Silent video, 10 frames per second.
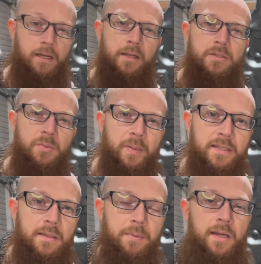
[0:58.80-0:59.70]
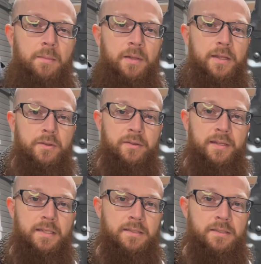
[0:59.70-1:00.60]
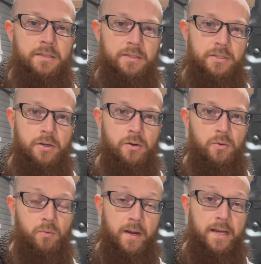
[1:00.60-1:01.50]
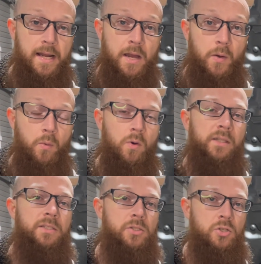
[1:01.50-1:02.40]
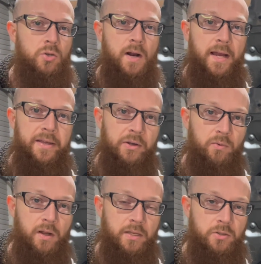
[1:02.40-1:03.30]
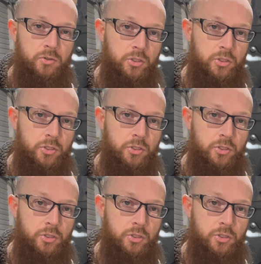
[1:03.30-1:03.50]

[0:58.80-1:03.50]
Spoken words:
I also picked up a couple other things. So right now I want to try and run